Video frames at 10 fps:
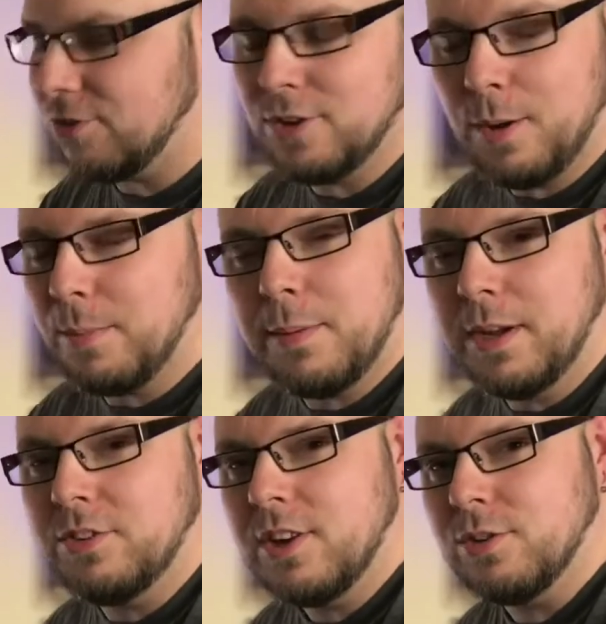isn't on my
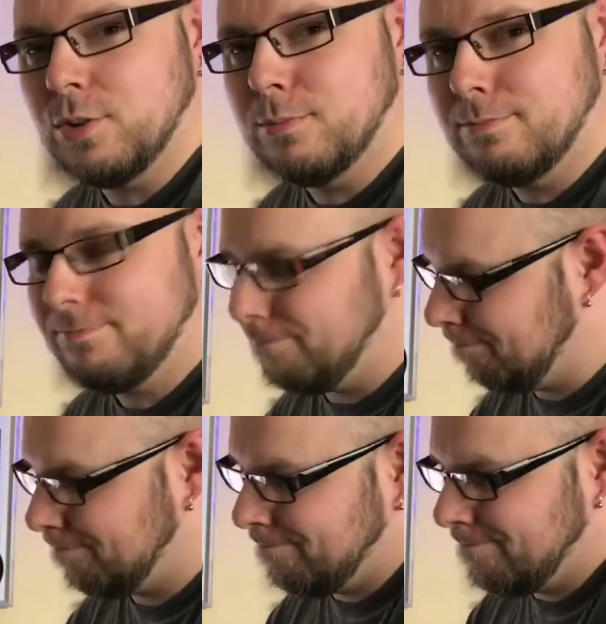main setup.
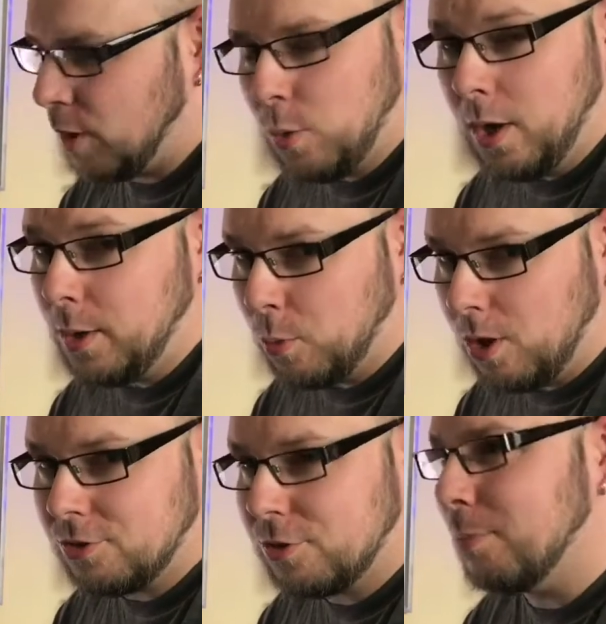It
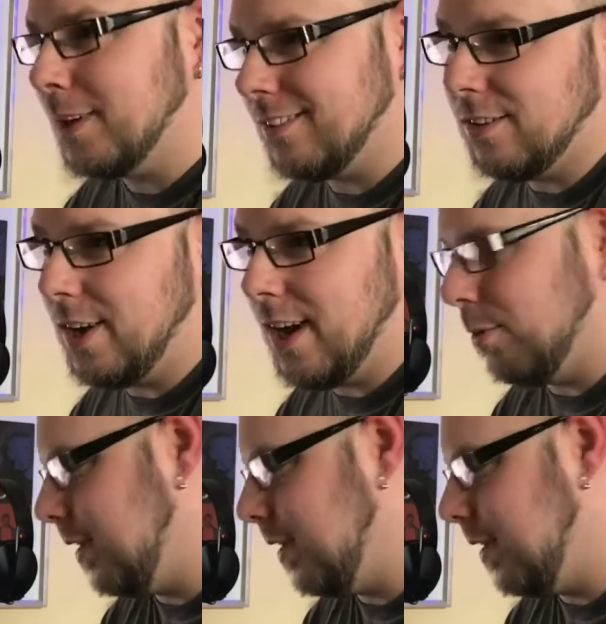was, but it's not now.